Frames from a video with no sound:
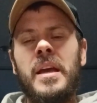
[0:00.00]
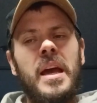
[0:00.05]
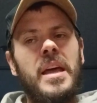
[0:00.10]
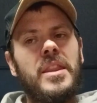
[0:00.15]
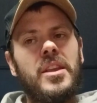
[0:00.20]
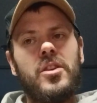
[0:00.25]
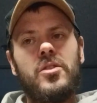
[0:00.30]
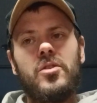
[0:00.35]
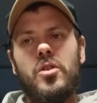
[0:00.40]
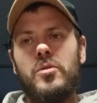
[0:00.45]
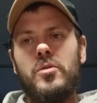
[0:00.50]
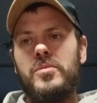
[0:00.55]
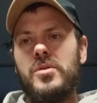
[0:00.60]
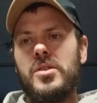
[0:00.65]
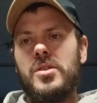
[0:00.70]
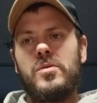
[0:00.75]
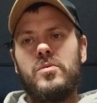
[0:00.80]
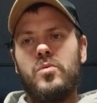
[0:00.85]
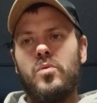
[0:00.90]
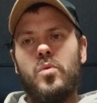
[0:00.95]
And the group
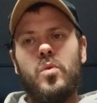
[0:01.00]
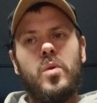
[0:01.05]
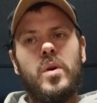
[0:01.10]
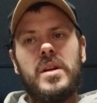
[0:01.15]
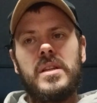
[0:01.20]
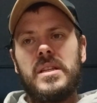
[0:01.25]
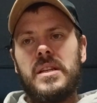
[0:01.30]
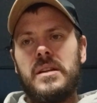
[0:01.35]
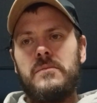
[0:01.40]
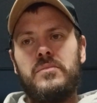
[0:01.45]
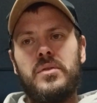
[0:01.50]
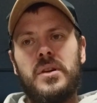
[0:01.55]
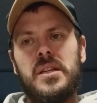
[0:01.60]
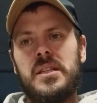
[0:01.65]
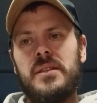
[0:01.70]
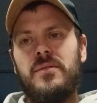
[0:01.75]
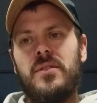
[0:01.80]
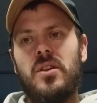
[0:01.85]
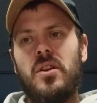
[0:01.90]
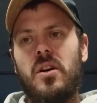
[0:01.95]
just wasn't
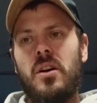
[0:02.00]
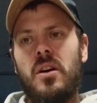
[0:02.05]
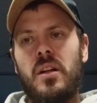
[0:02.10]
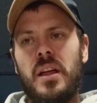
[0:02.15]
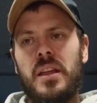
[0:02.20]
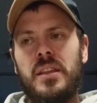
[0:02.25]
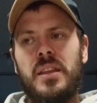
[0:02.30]
impressive at all.